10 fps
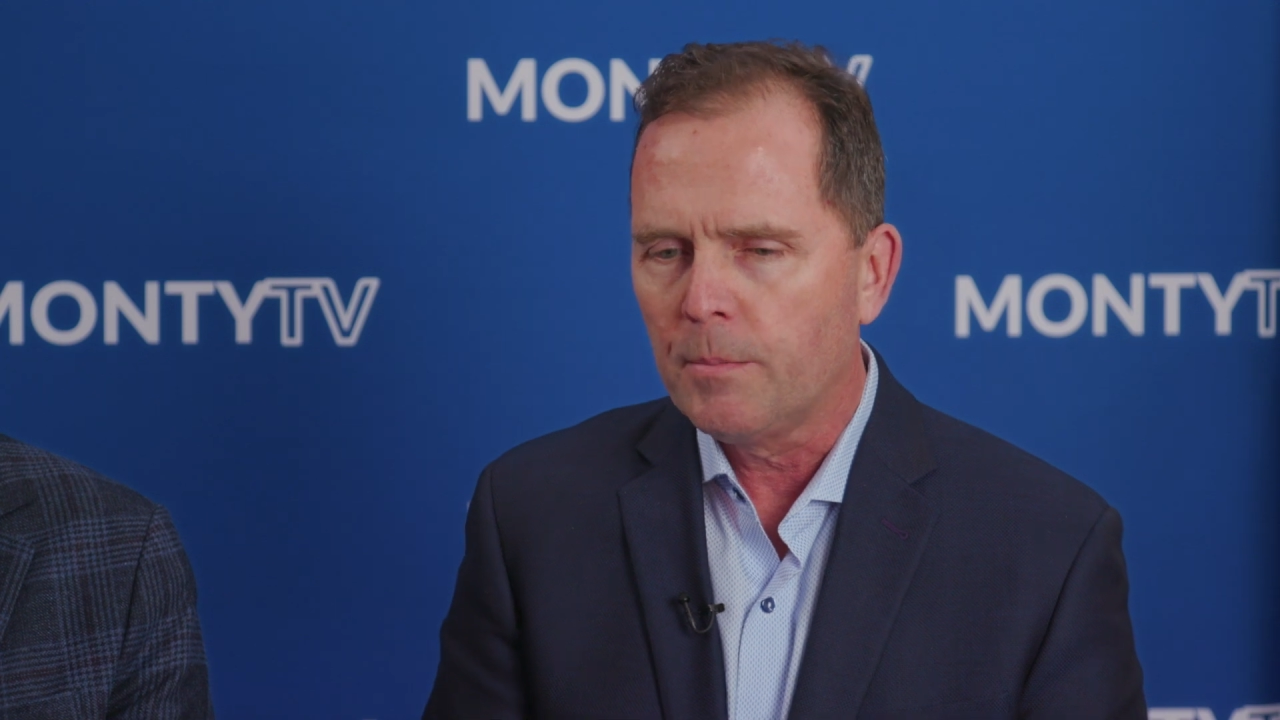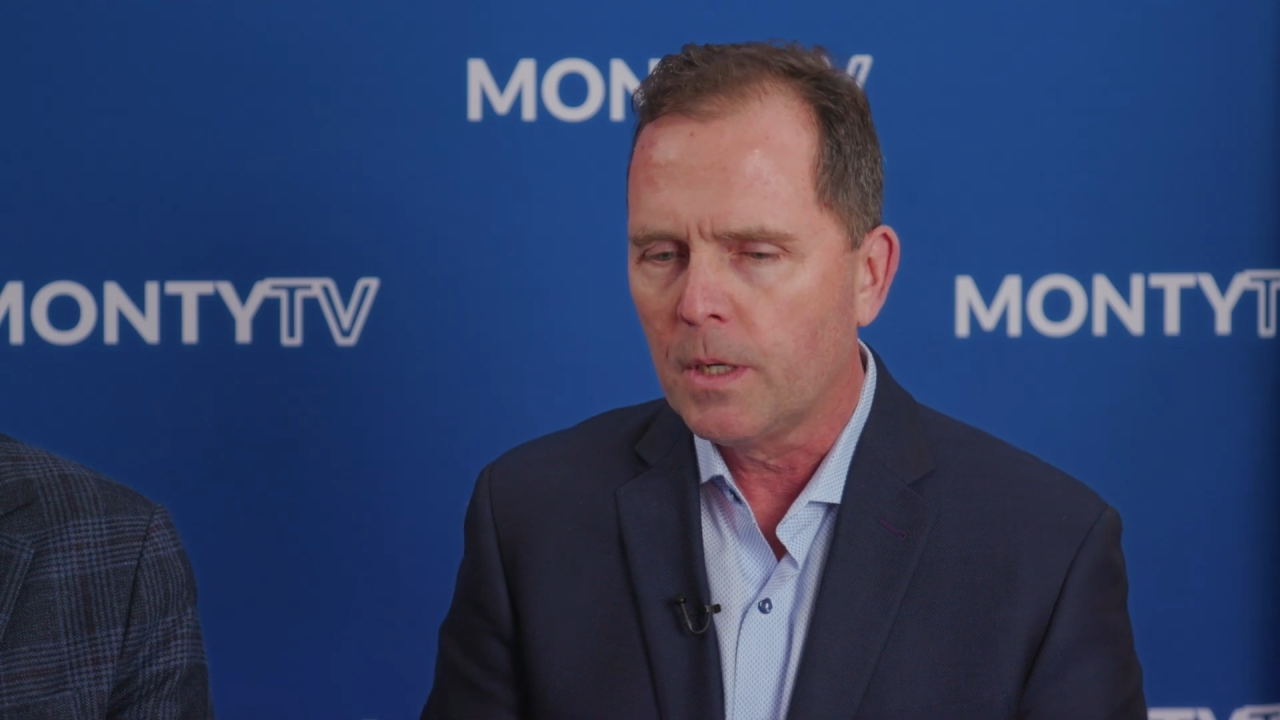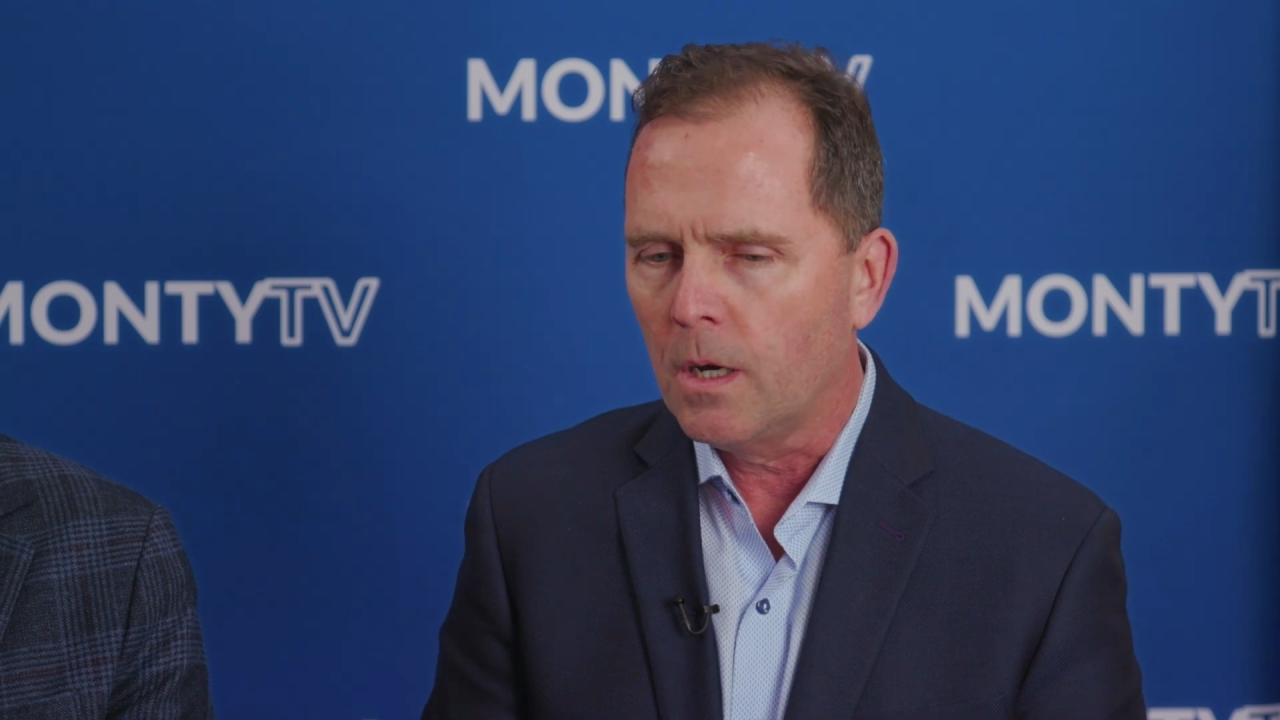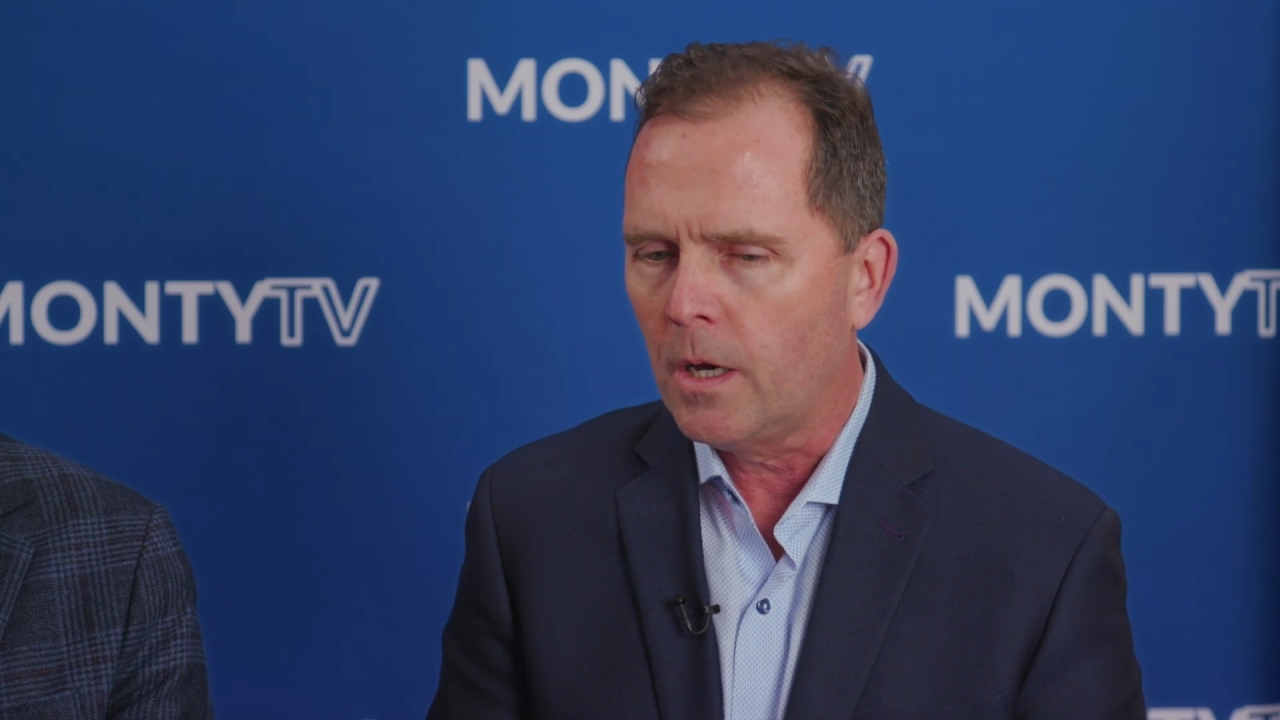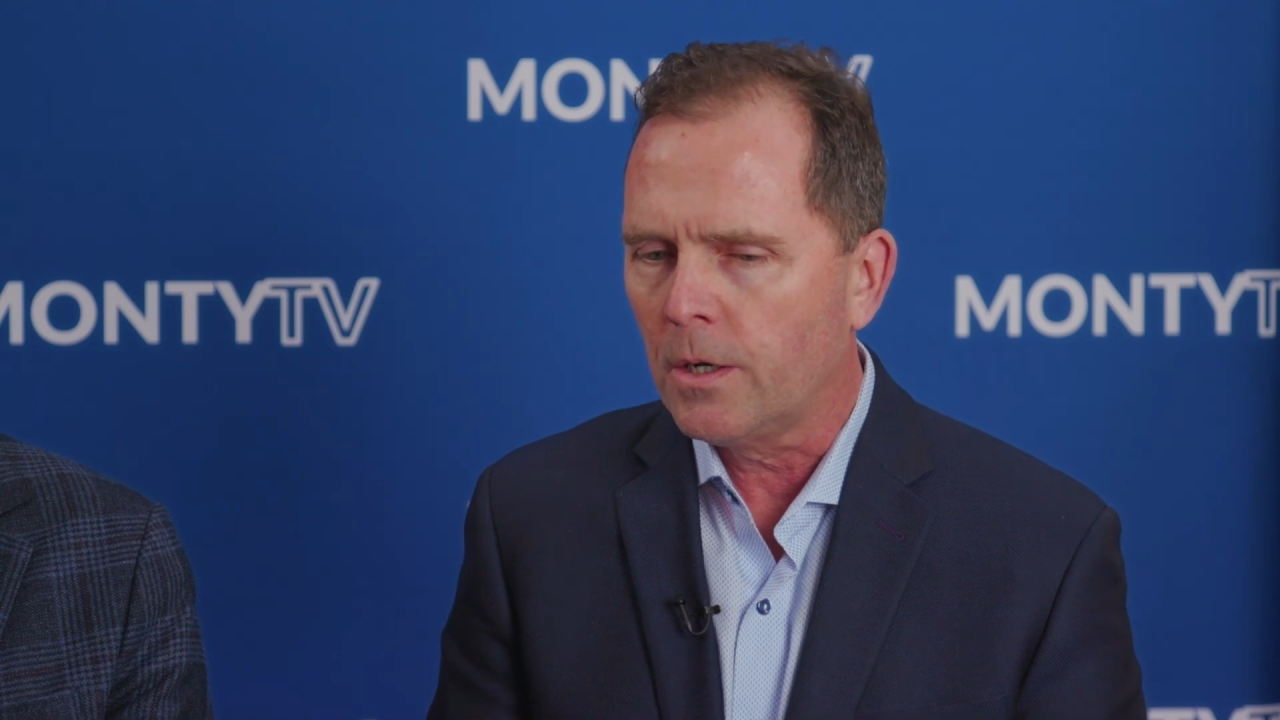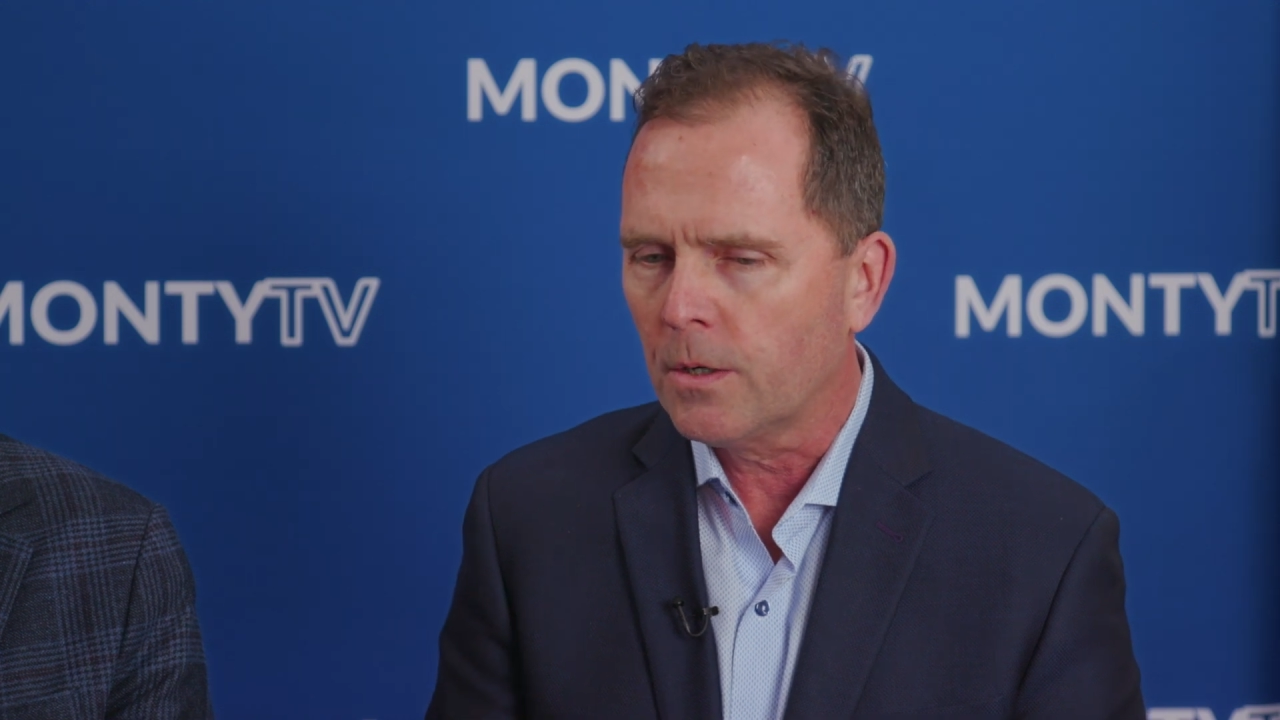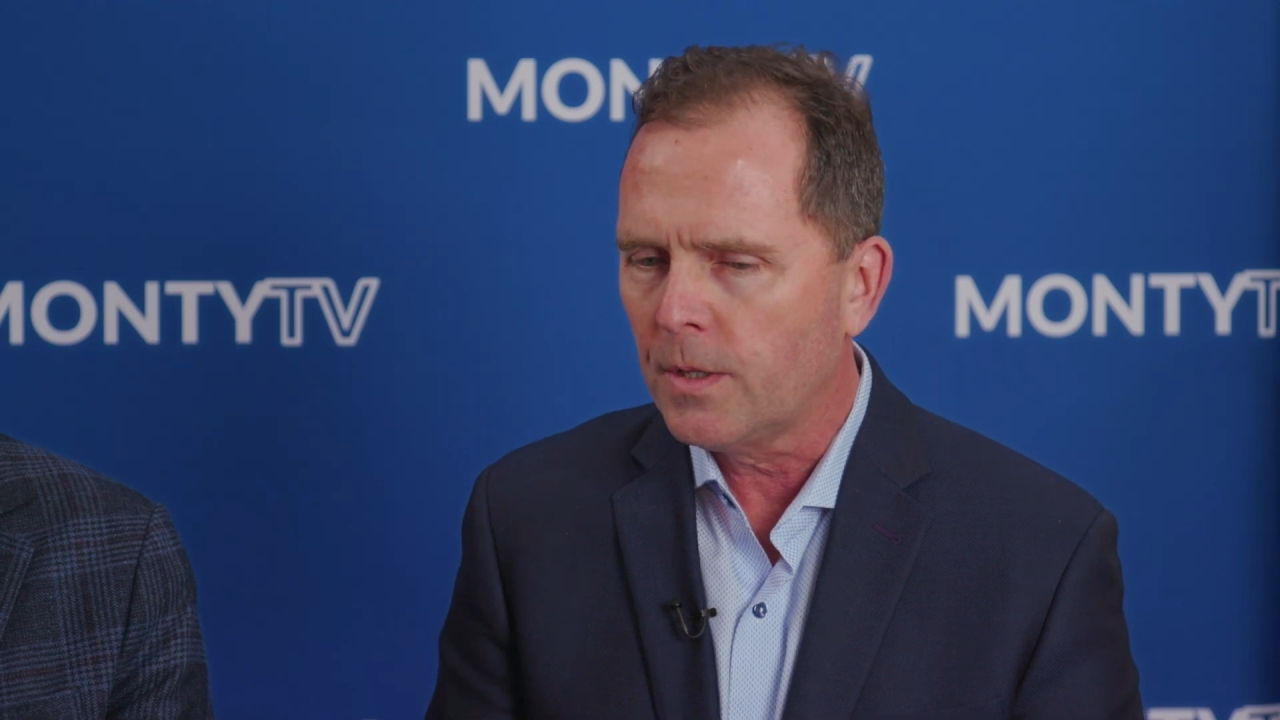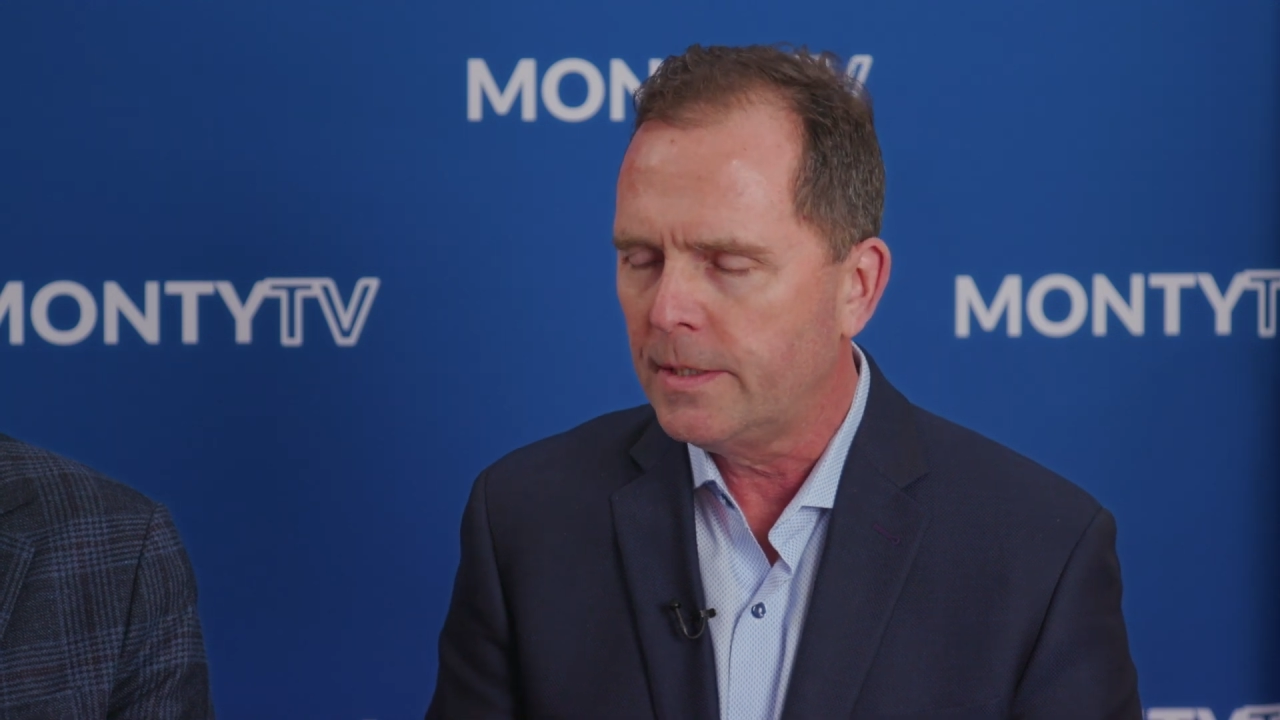Gone are the